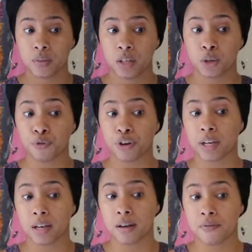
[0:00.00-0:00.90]
you
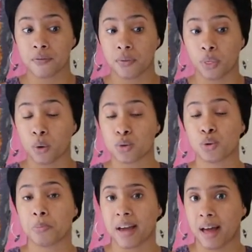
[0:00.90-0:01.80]
forgive those
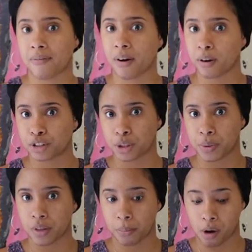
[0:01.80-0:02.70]
who may have hurt you
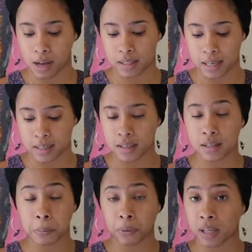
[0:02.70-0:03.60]
in the process. This
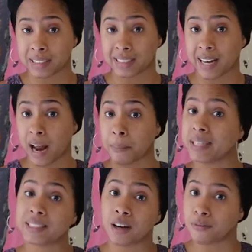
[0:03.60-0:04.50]
is a process that I
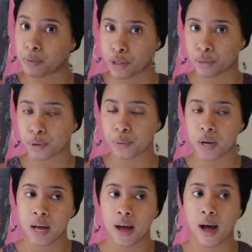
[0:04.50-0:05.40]
myself went through
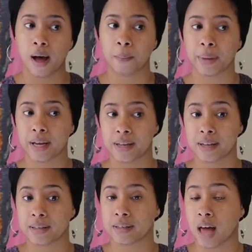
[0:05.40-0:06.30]
um,
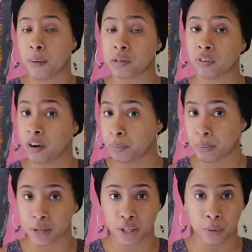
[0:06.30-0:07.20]
because I was very
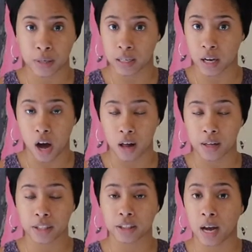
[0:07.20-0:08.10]
promiscuous in
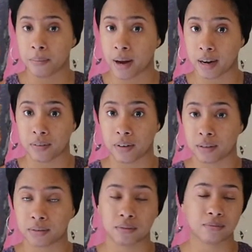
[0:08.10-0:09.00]
college. I'm not
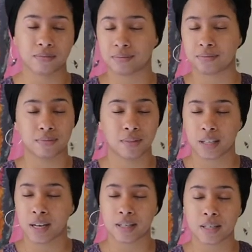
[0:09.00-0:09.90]
even,
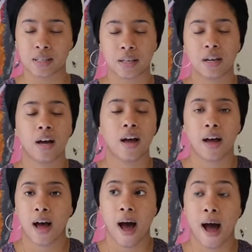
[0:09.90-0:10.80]
it's,
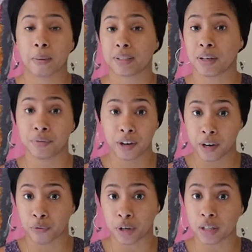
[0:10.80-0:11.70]
I was in a
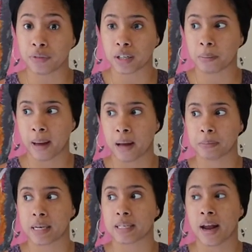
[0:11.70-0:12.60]
very, really, really
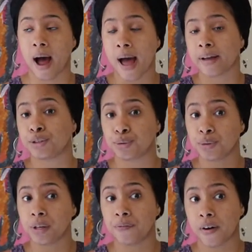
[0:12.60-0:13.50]
bad place, and I
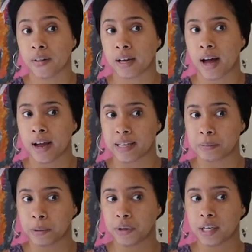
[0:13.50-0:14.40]
truly felt like I
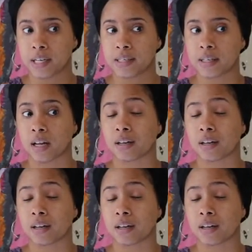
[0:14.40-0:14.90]
experienced a